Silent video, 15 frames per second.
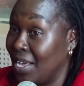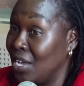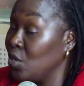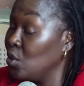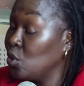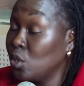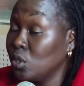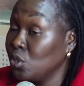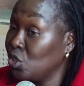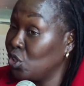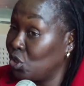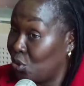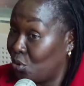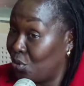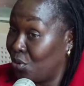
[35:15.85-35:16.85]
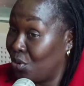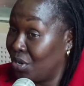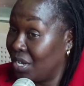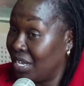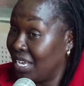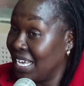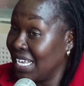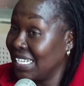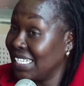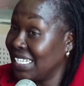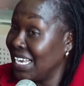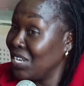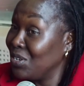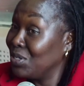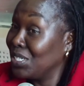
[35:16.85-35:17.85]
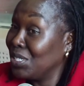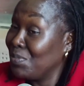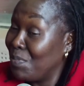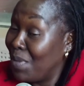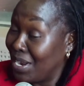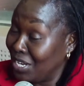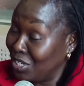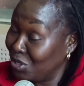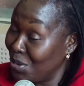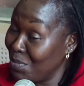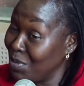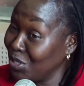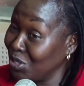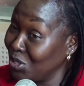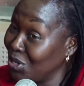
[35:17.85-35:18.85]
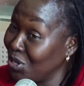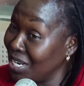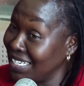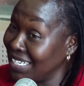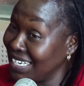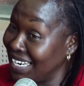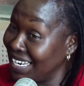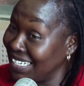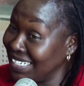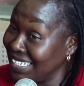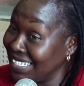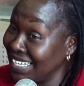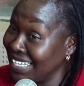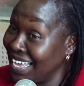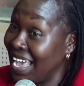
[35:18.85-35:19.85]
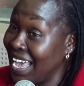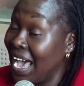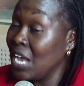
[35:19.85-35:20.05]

You don't show. Mm. Instead, you just manage your emotional yes. intelligence. Yes.